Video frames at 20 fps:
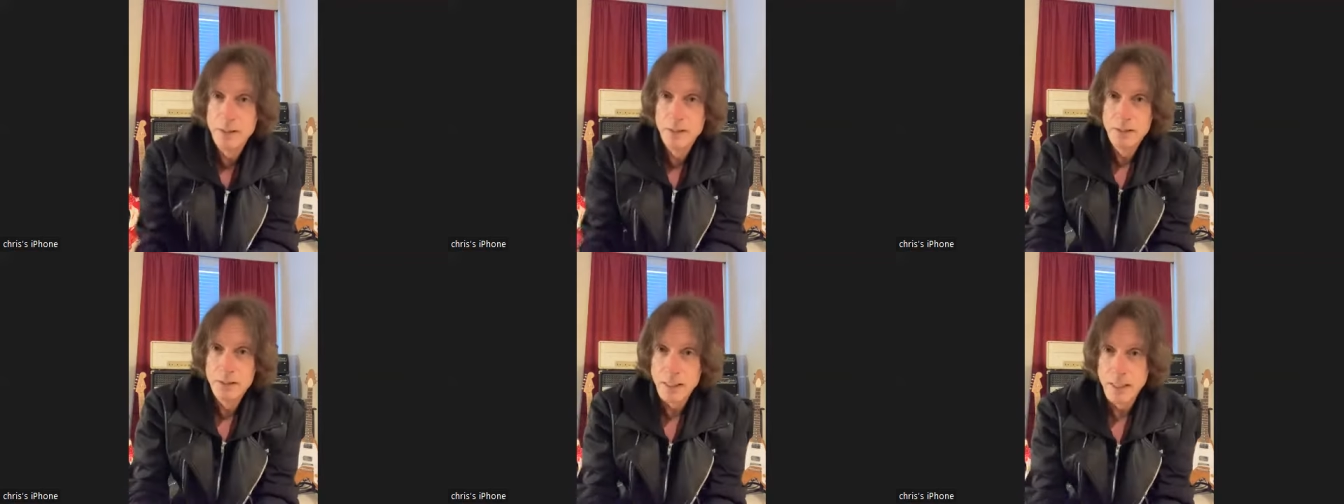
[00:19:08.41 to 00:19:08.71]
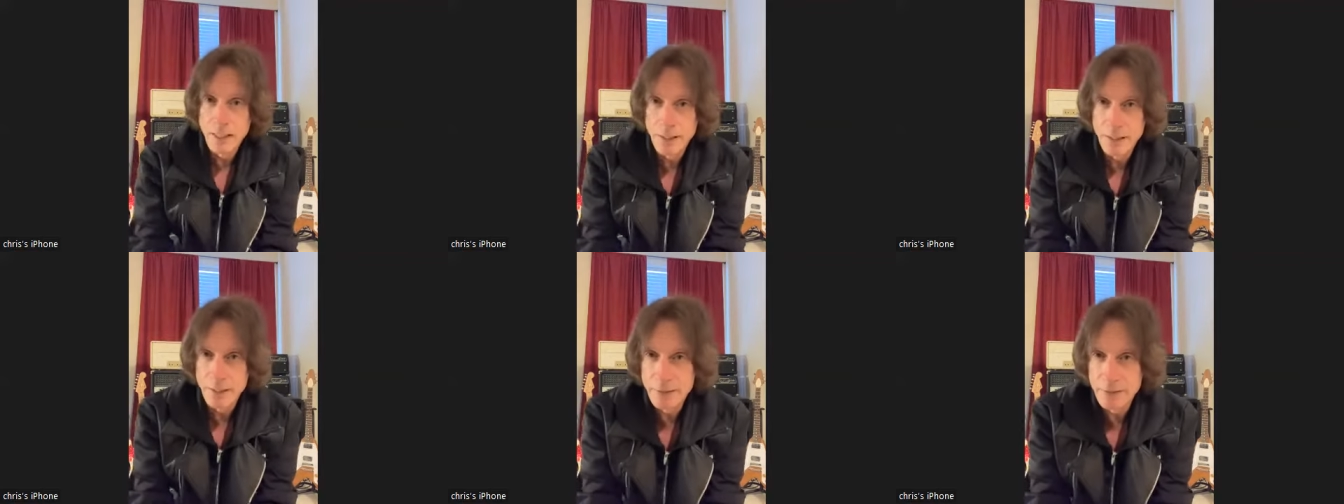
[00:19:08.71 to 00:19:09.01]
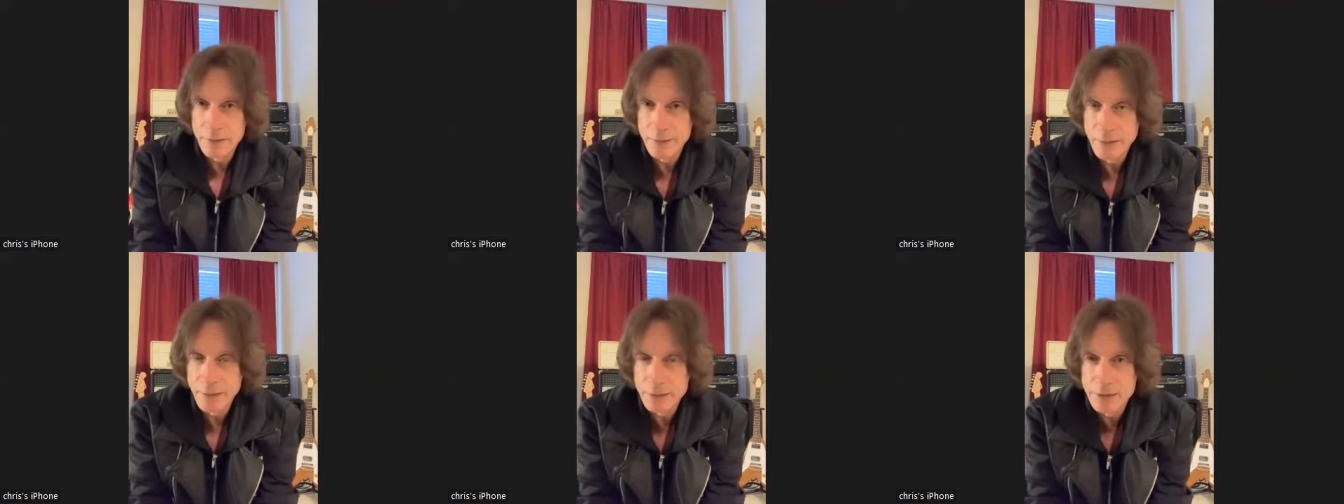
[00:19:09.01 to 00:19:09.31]
and
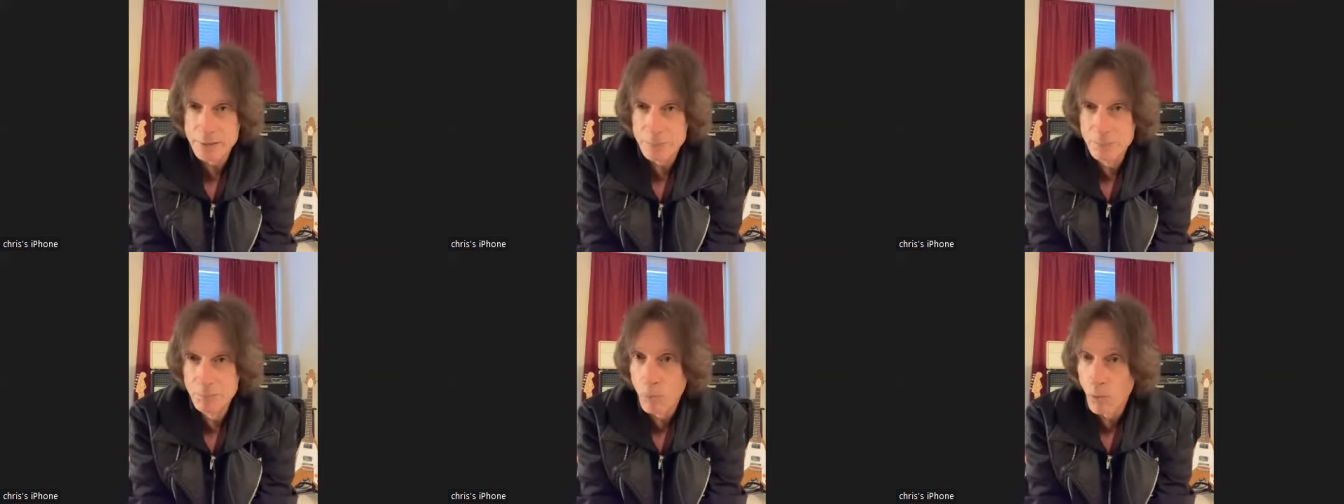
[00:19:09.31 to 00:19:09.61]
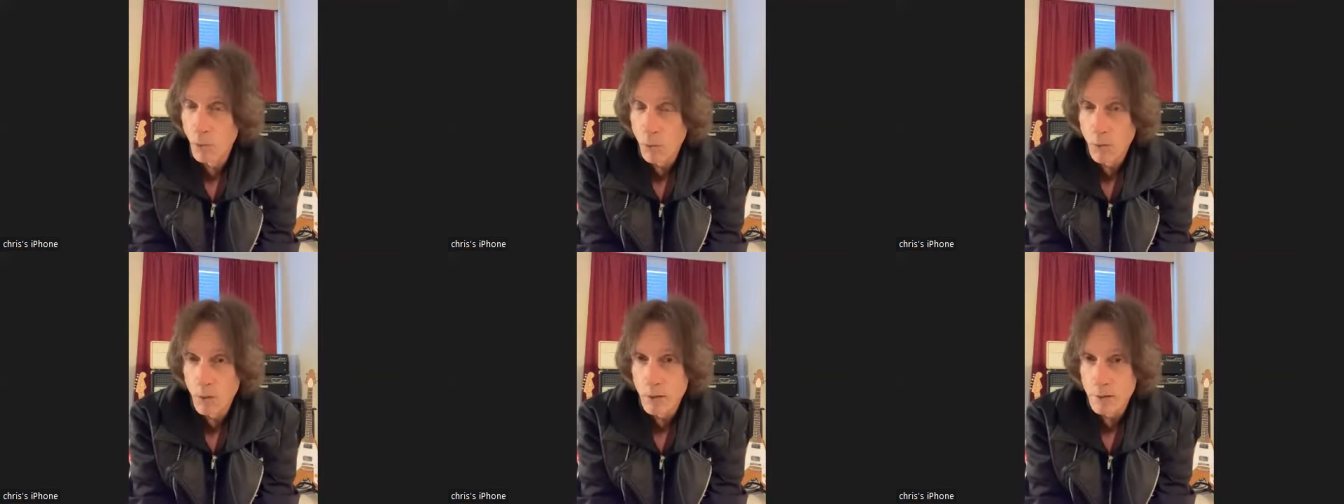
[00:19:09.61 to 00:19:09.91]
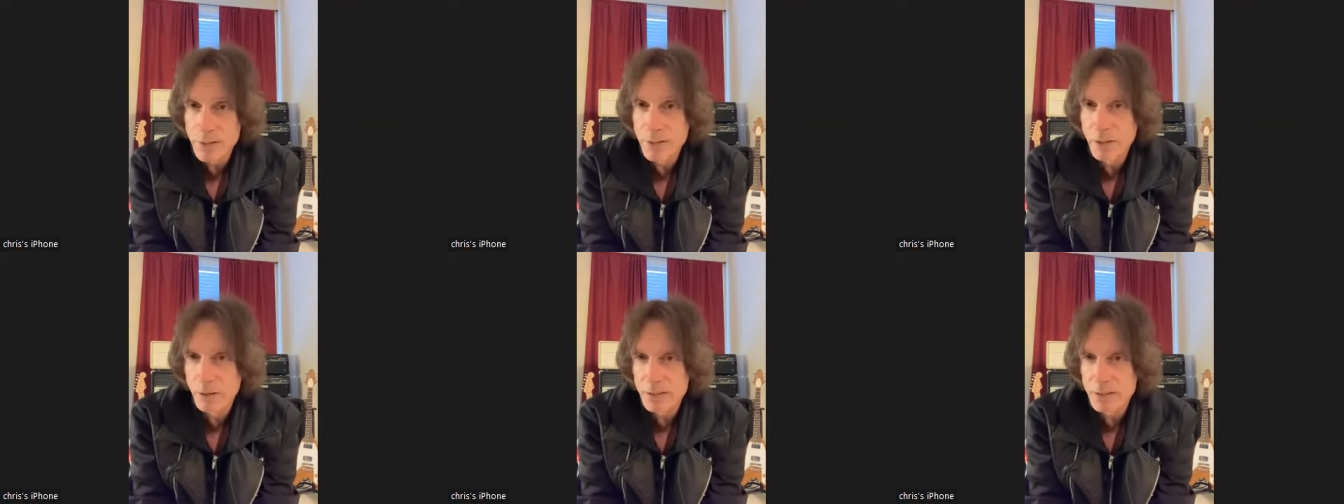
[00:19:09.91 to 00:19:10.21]
it's more
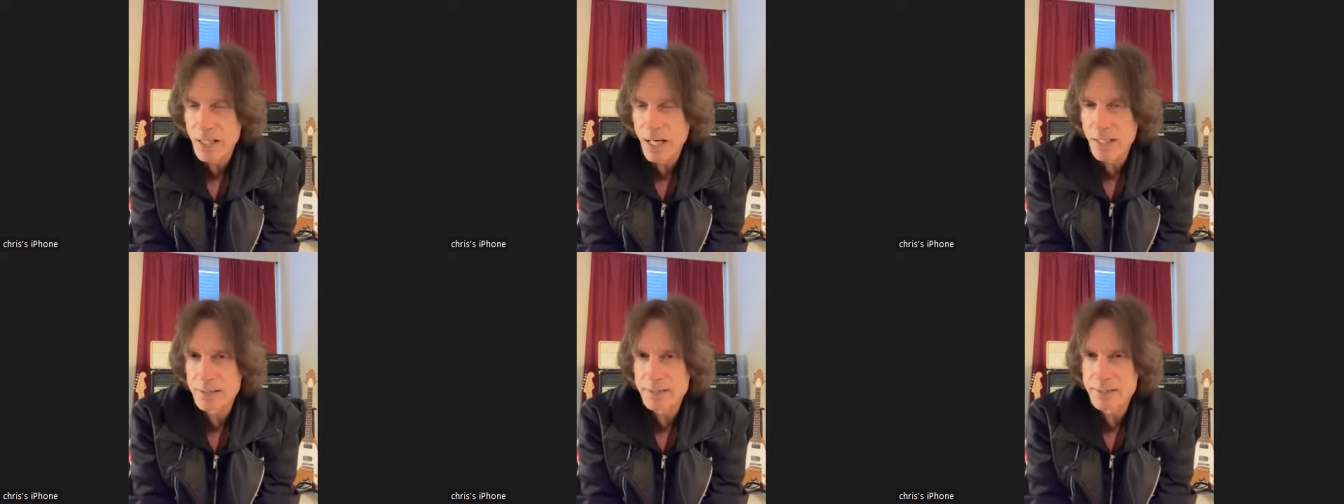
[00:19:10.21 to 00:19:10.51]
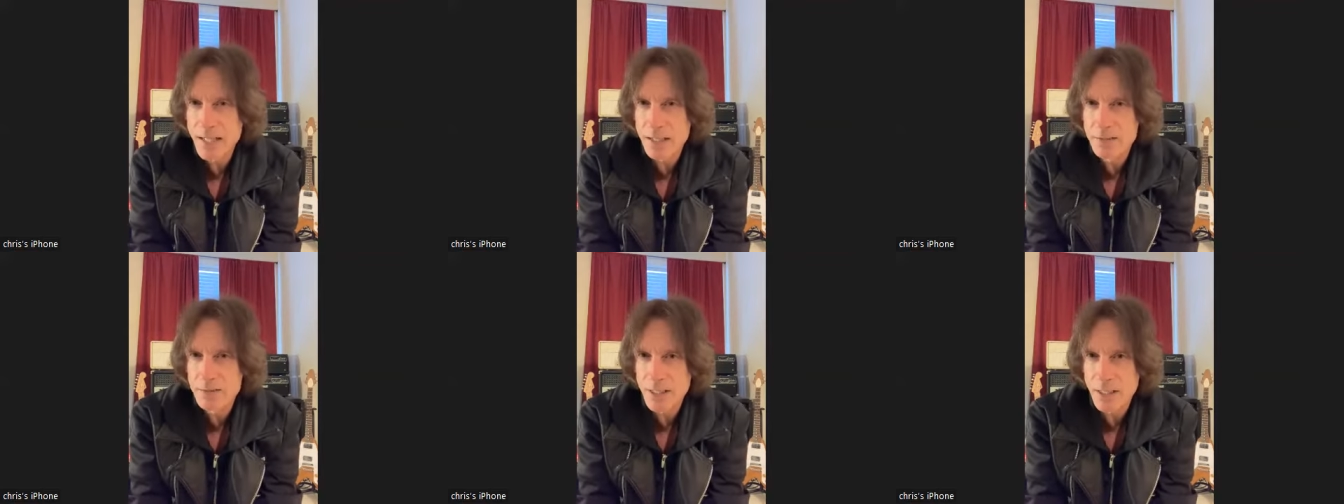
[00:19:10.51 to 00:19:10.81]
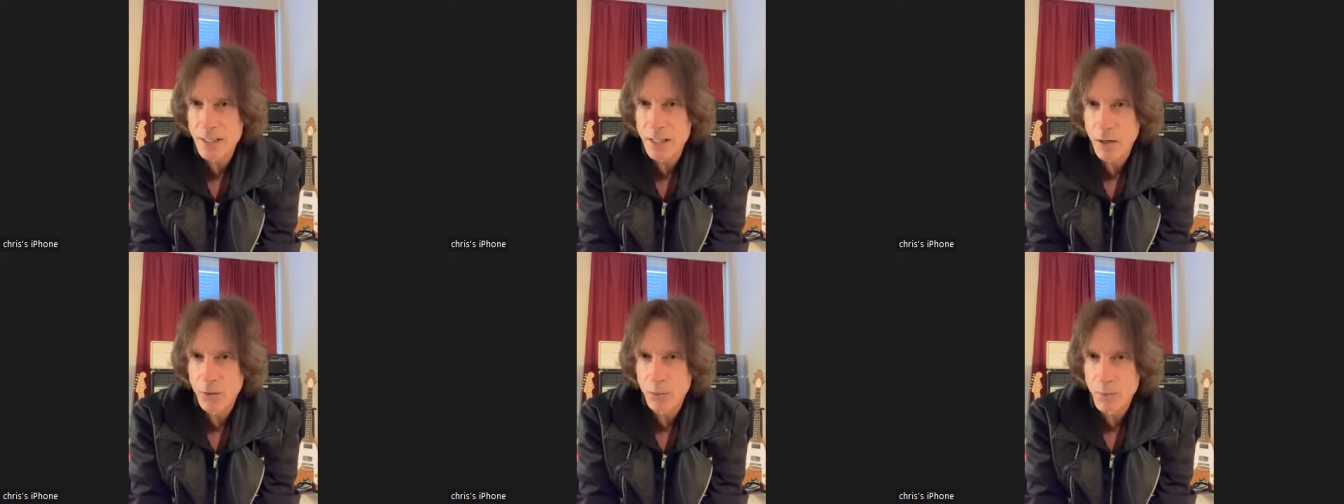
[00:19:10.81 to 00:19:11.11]
you know it kind of sounds
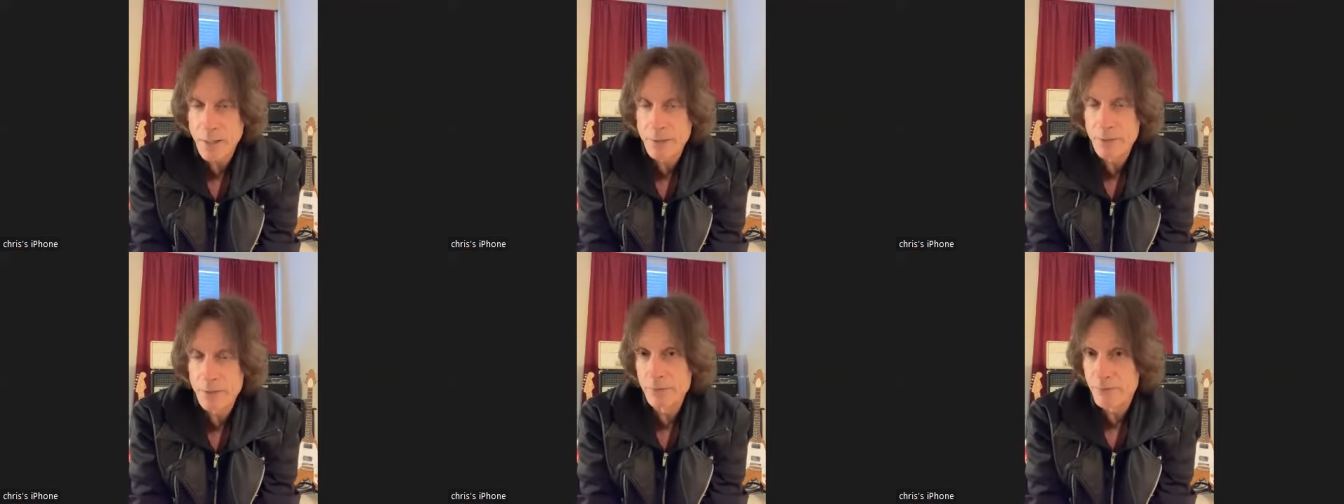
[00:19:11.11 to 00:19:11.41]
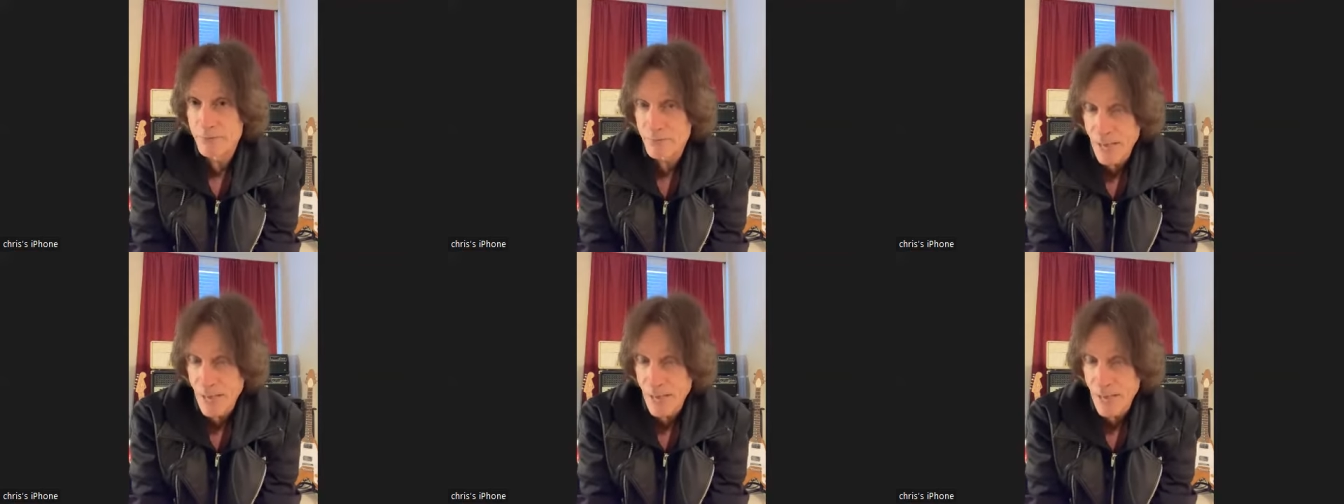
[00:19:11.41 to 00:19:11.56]
like our record